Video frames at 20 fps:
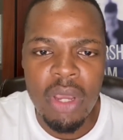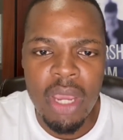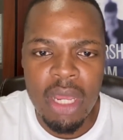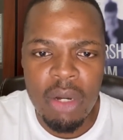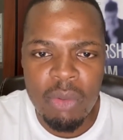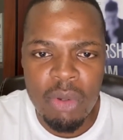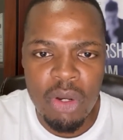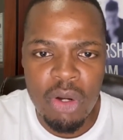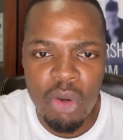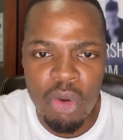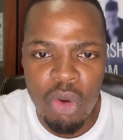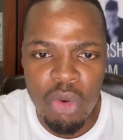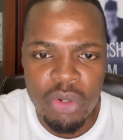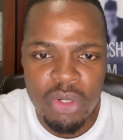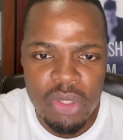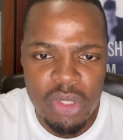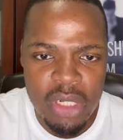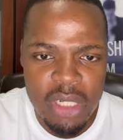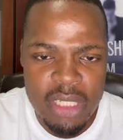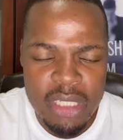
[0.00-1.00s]
and we're gonna go
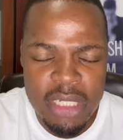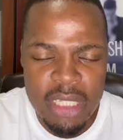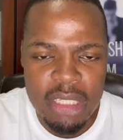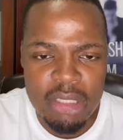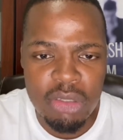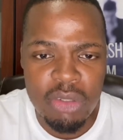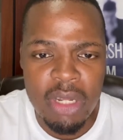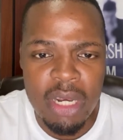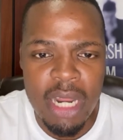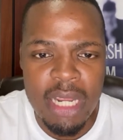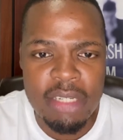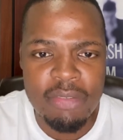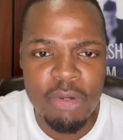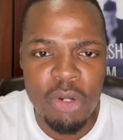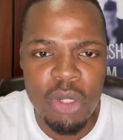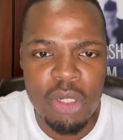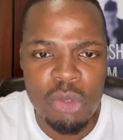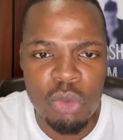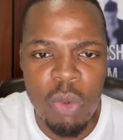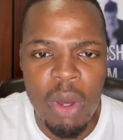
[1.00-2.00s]
into the details on the next
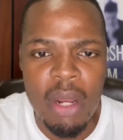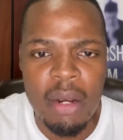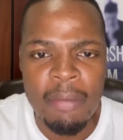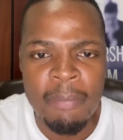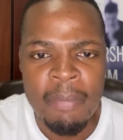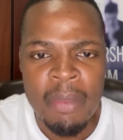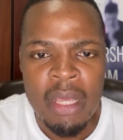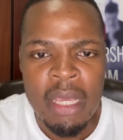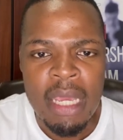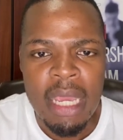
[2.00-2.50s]
video as well.